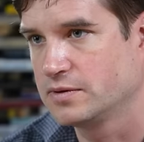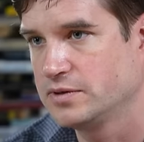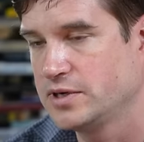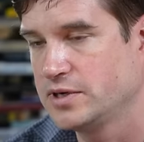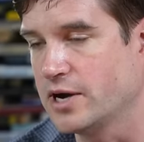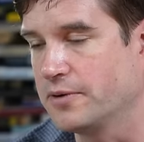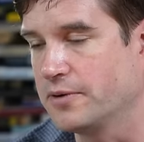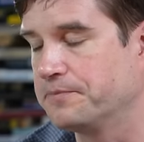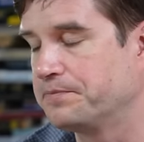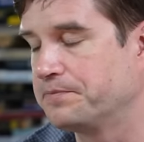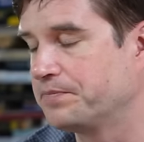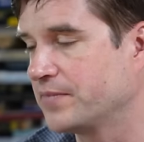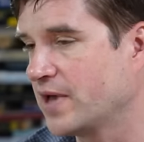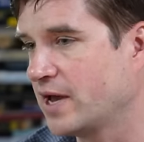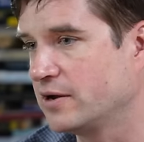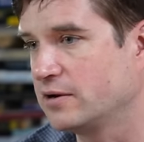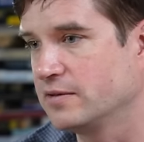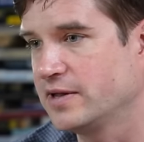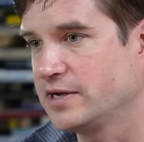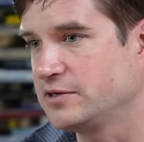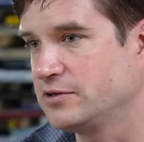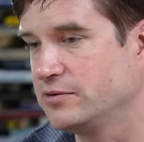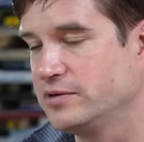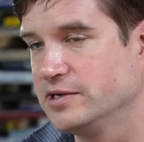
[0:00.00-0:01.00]
No, I don't uh,
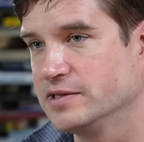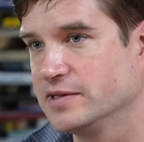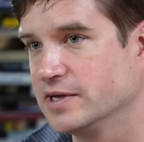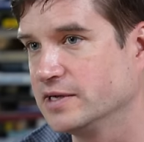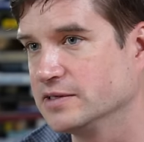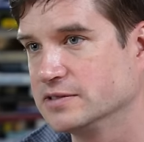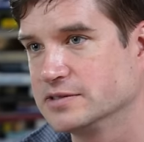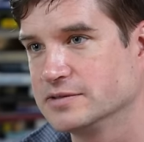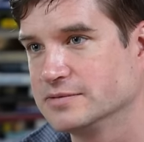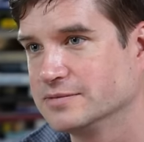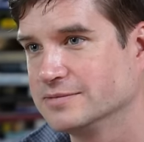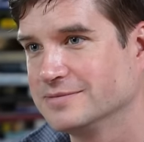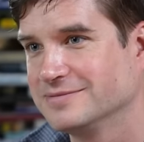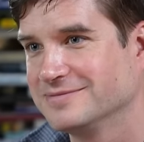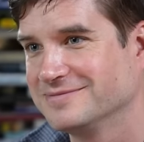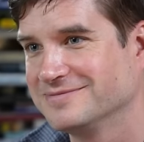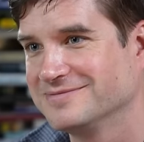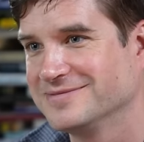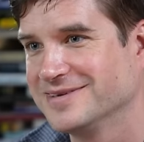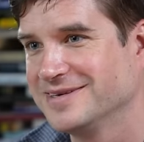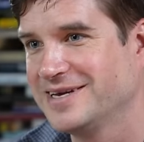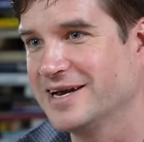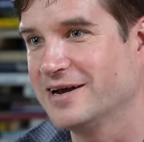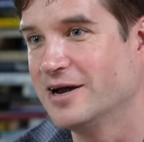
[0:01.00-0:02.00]
like doing things. Okay.
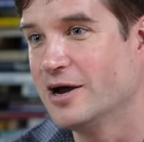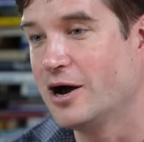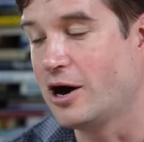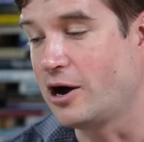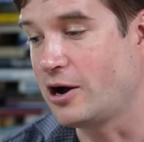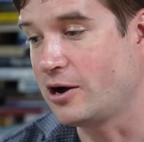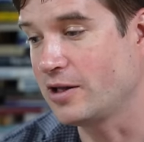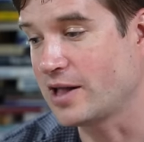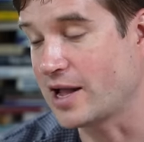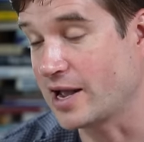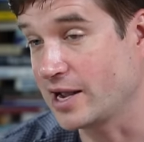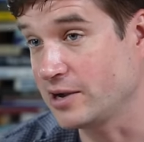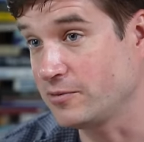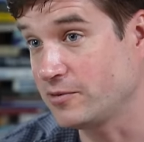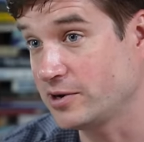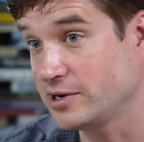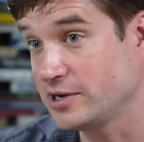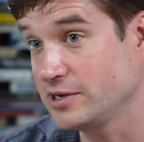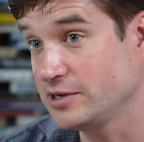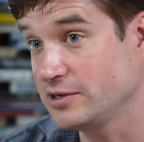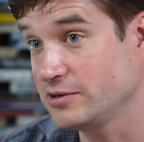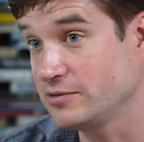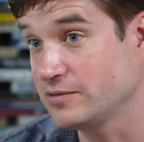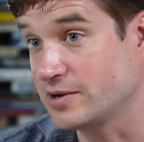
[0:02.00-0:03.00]
Yeah. All I want
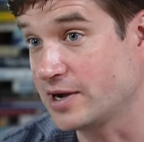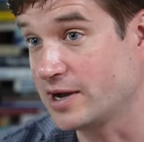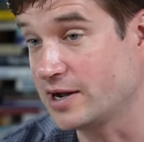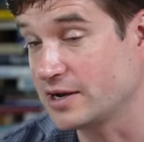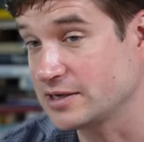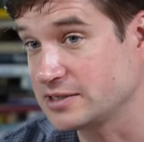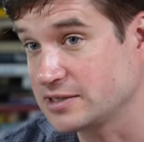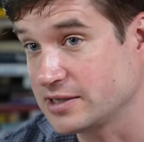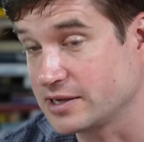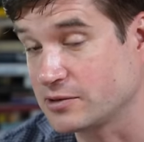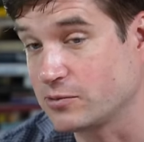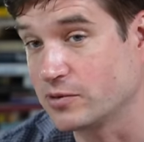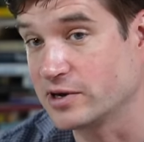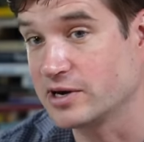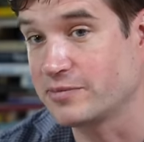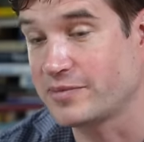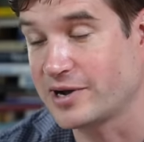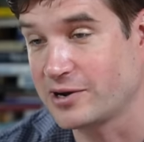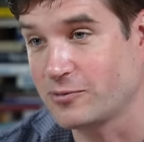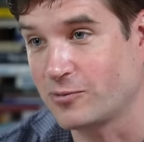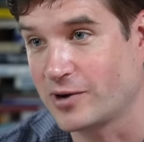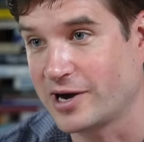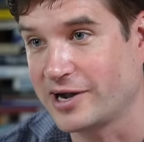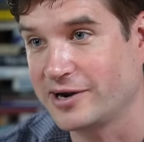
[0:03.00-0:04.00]
to do, honestly, like what am
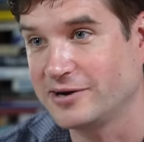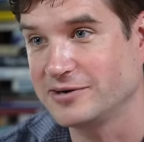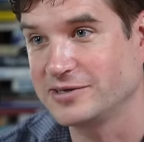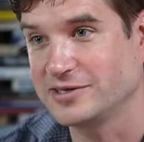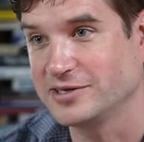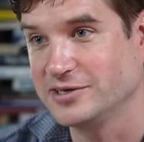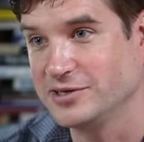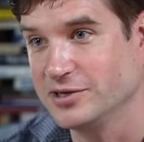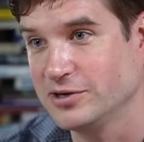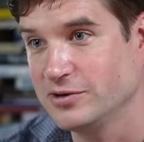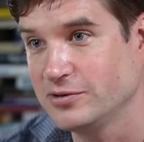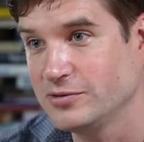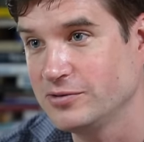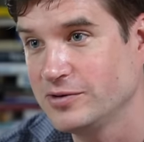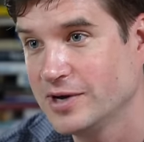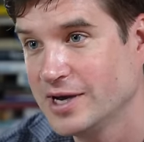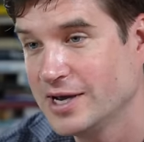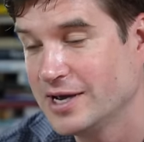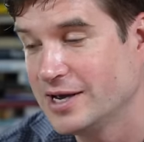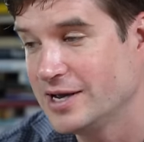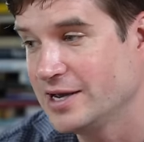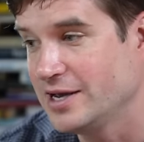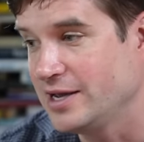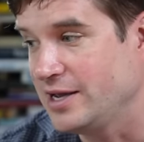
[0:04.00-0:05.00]
I wired to do?
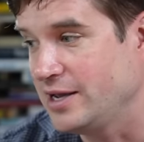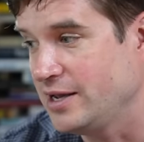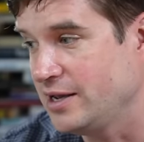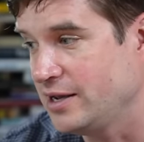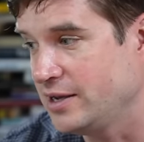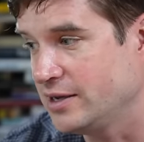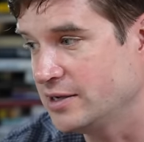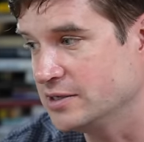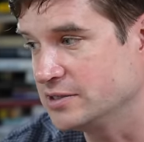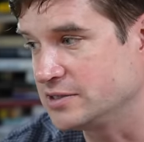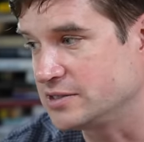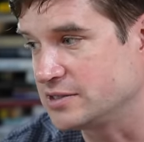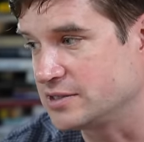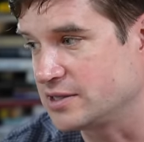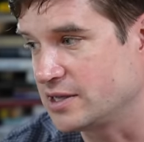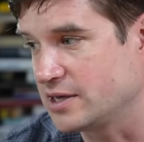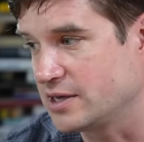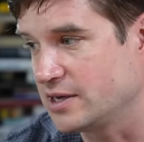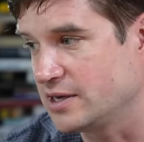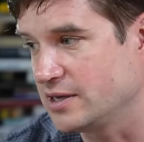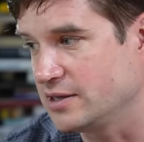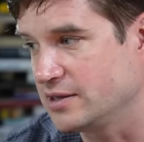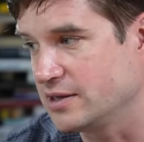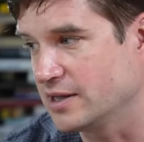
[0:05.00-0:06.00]
Yeah. Is
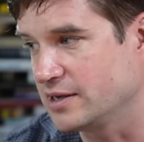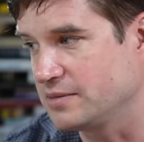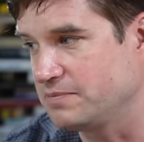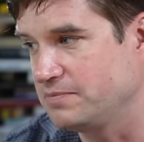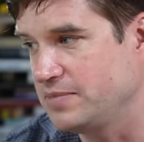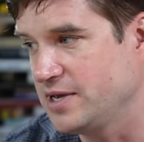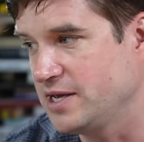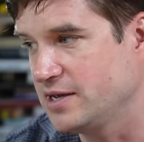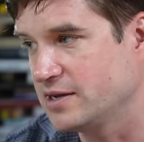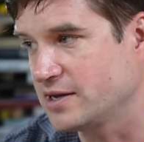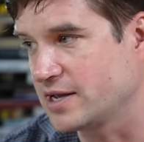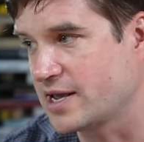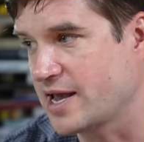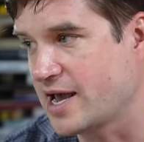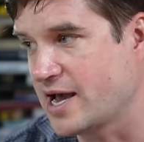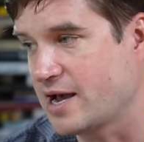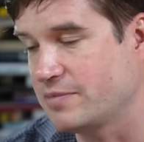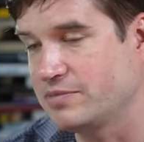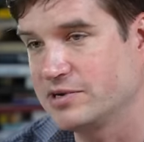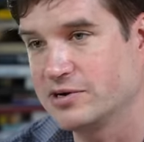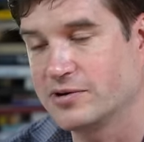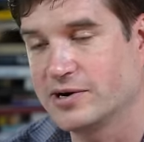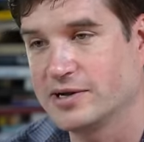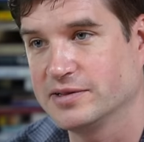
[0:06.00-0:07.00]
to like be in a
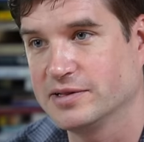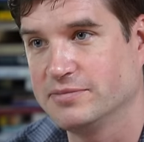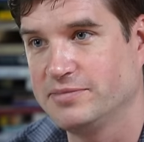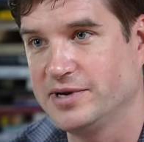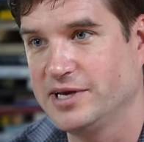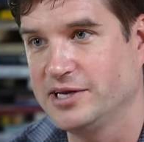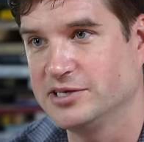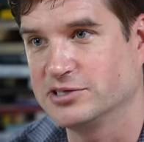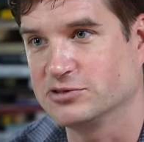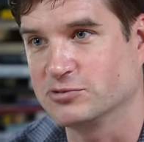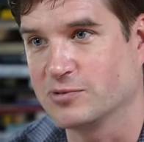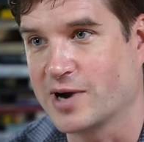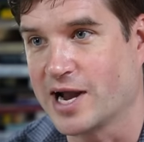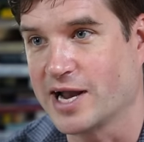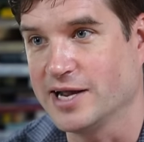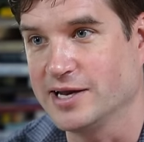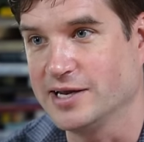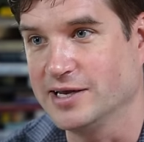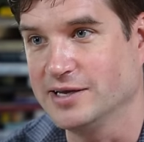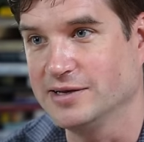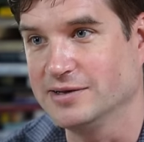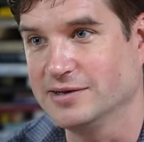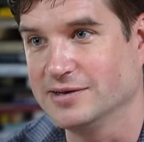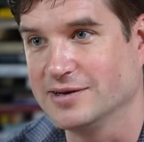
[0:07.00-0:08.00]
cabin or on the beach
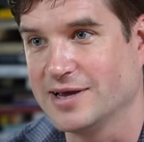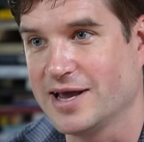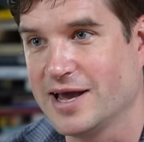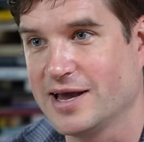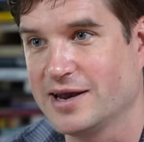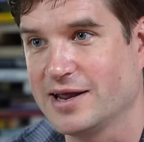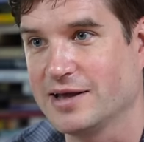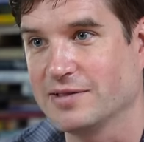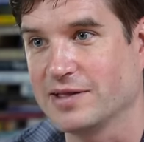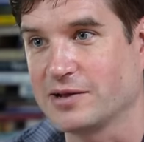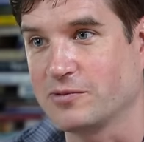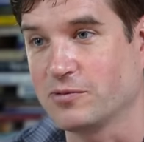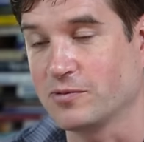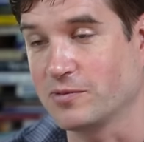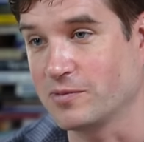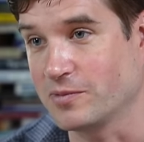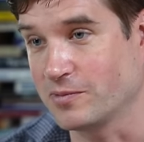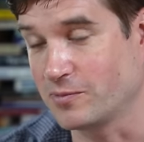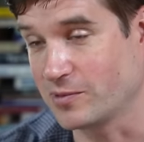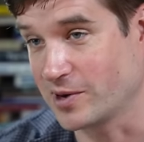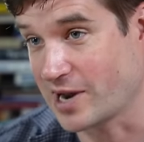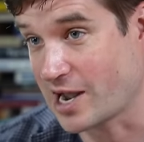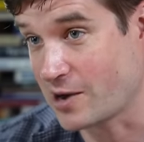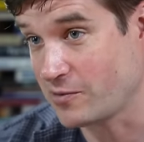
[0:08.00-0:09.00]
writing, huh. and it, like
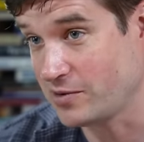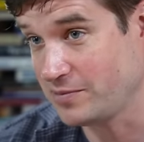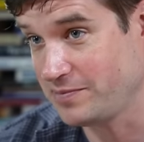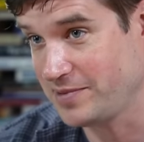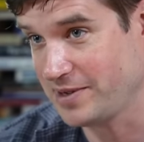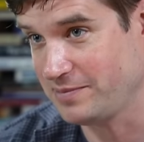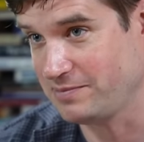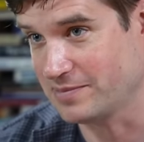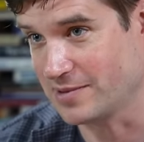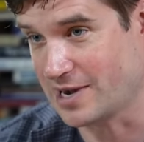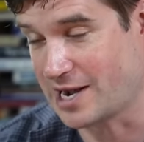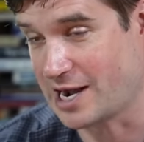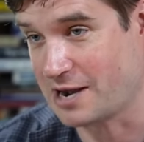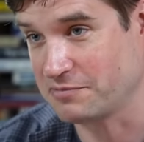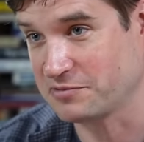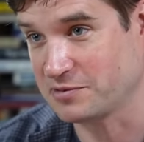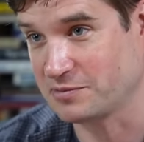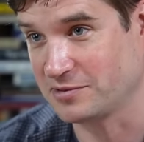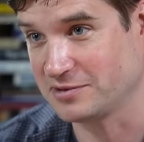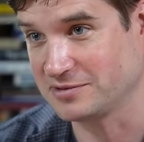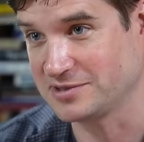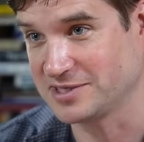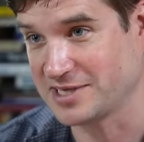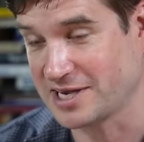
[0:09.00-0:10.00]
what I would be
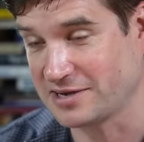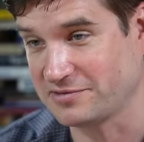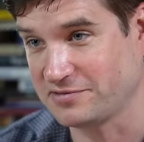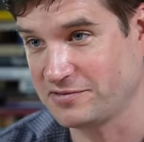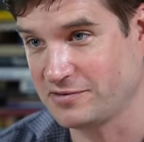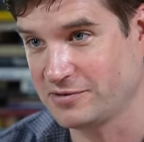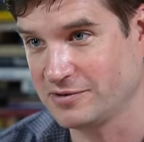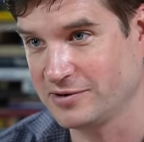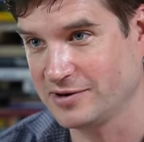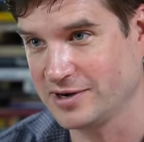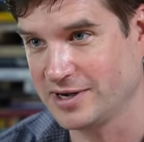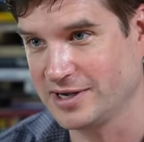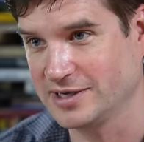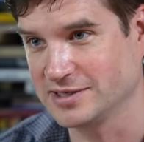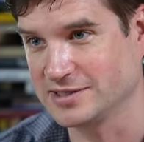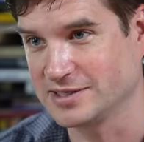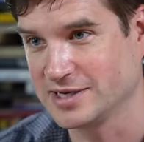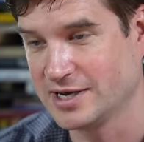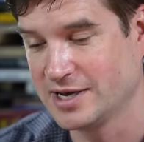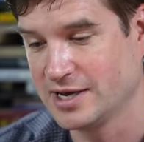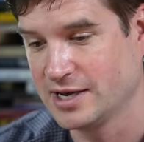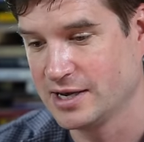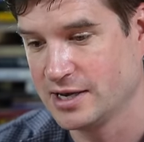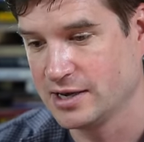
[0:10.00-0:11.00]
optimal set for is
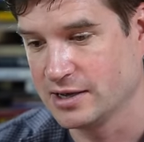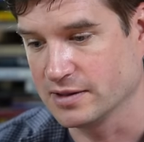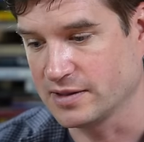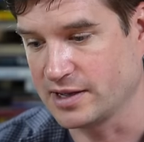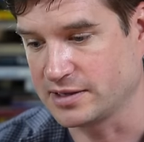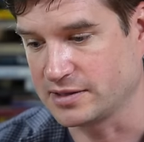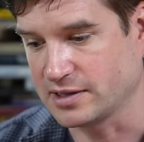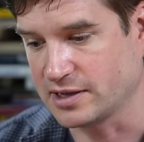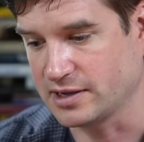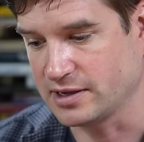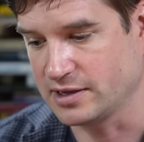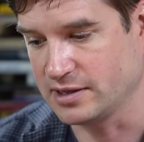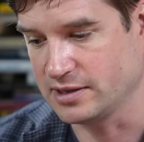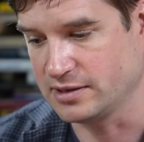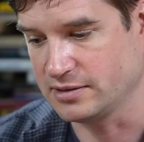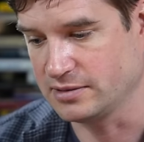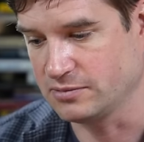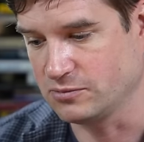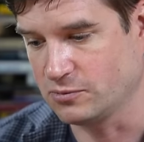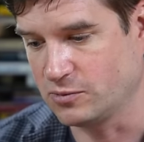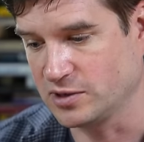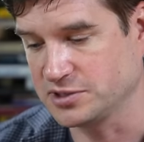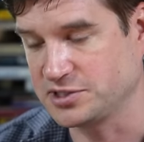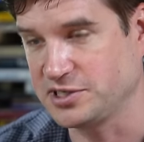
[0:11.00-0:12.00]
like the
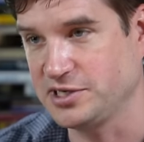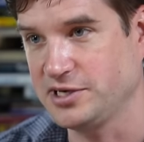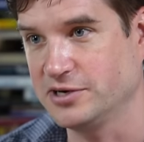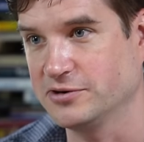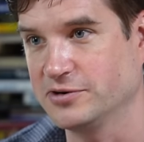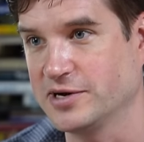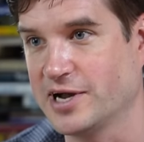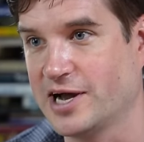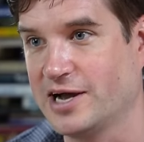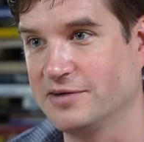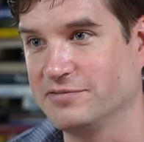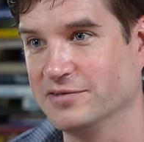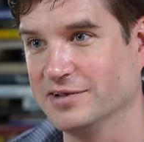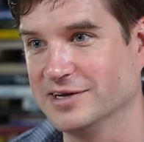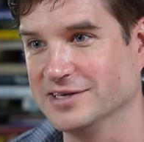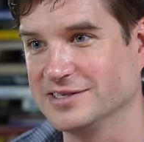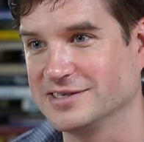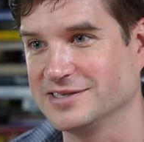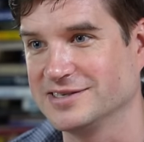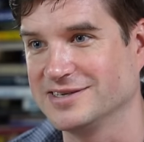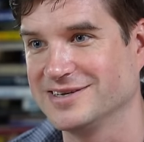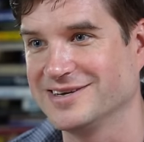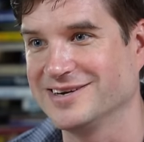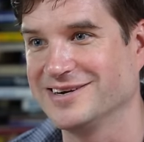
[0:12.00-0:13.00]
once a year novelist
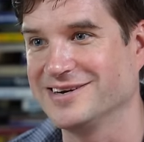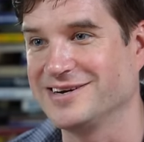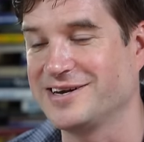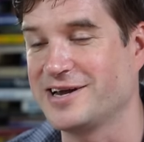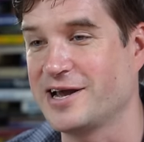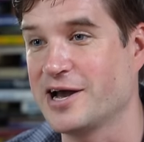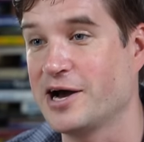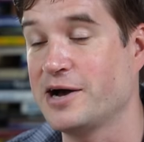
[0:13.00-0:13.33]
yeah.